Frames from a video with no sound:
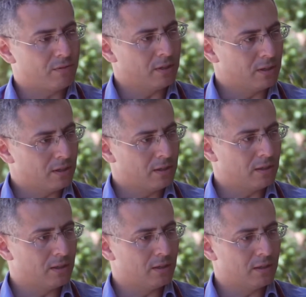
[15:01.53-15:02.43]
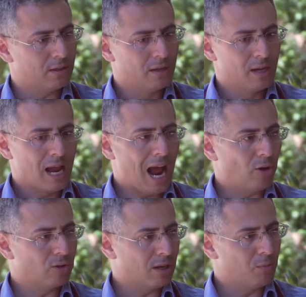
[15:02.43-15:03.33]
the
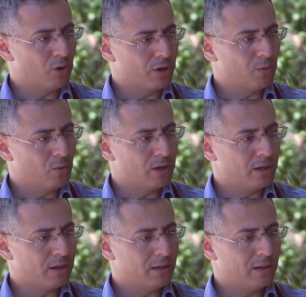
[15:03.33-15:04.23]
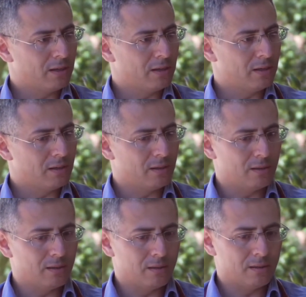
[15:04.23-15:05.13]
outcome where you wanna